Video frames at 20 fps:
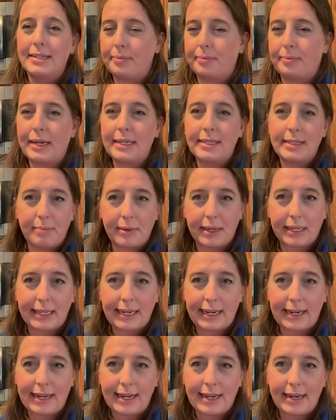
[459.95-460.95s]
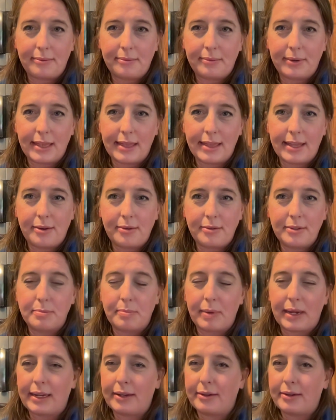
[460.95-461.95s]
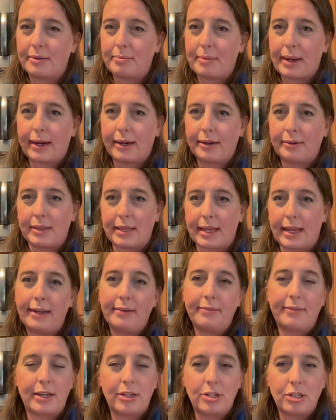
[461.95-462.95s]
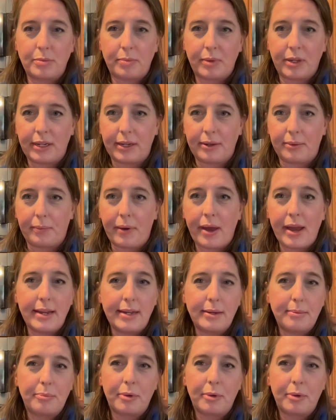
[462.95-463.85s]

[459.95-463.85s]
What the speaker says: We typically eat it with those, but you could pair it with any vegetable you want.